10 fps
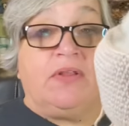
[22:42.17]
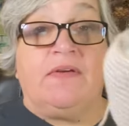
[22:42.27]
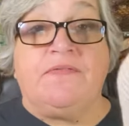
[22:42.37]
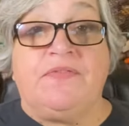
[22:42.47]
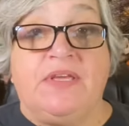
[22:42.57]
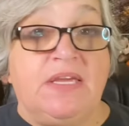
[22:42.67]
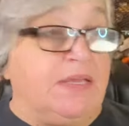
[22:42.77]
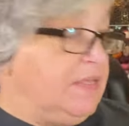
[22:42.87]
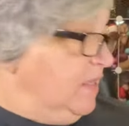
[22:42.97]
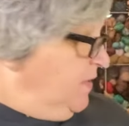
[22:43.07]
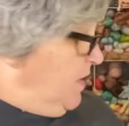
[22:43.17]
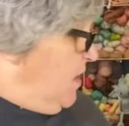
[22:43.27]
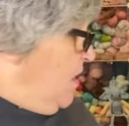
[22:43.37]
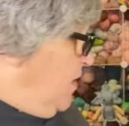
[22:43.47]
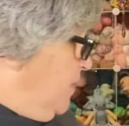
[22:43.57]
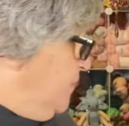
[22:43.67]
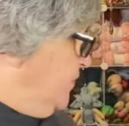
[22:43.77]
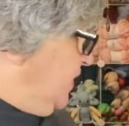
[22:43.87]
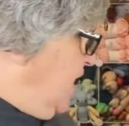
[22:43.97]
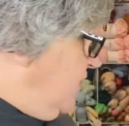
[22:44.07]
of the
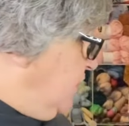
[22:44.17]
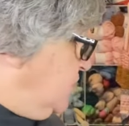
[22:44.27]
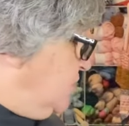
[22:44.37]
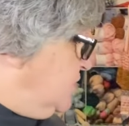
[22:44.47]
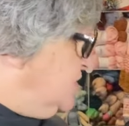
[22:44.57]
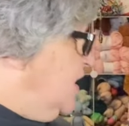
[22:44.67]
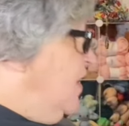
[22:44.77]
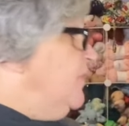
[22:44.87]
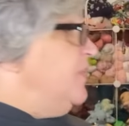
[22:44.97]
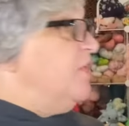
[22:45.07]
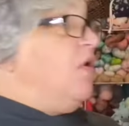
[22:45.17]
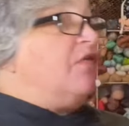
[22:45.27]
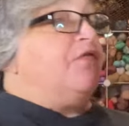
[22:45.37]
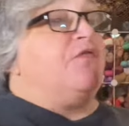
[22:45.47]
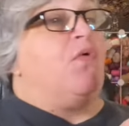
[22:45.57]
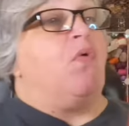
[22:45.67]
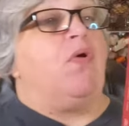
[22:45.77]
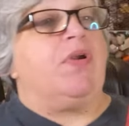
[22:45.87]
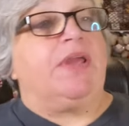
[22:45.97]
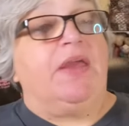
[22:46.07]
characters. There are
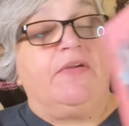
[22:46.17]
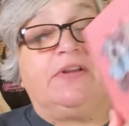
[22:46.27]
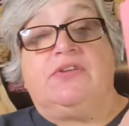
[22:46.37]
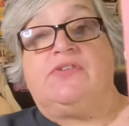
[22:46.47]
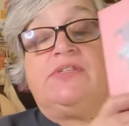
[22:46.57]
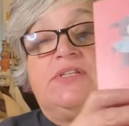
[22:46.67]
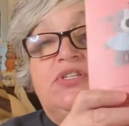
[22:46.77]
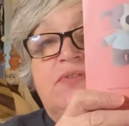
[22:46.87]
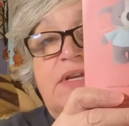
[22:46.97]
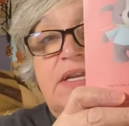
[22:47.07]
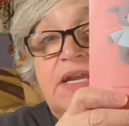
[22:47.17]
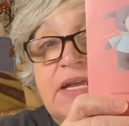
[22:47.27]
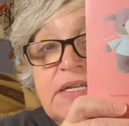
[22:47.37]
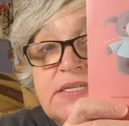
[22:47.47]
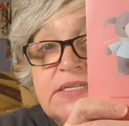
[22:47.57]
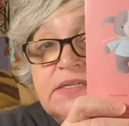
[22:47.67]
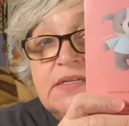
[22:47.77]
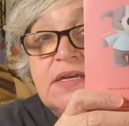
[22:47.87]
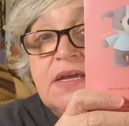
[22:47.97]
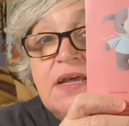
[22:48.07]
4 characters that you can knit,
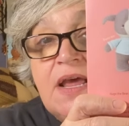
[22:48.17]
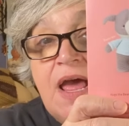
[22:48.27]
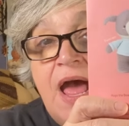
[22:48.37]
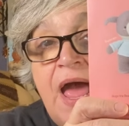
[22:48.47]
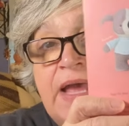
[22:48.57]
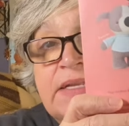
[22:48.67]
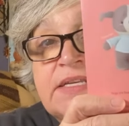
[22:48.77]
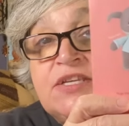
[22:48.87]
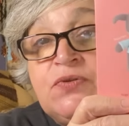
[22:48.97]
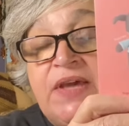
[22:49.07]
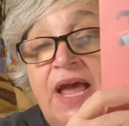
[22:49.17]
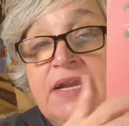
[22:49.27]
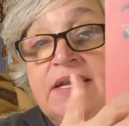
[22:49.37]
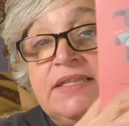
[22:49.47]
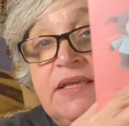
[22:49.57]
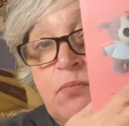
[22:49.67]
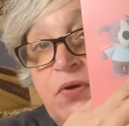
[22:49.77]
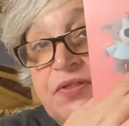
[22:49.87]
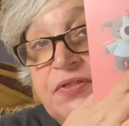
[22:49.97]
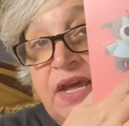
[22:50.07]
and you can knit them
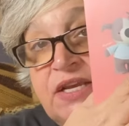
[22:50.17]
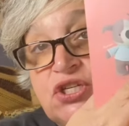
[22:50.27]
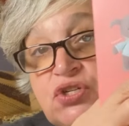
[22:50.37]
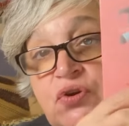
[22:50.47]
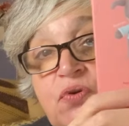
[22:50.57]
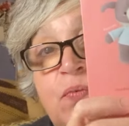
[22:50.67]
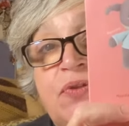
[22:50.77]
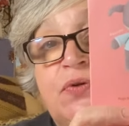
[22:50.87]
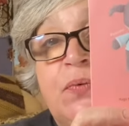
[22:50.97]
with a shirt, with or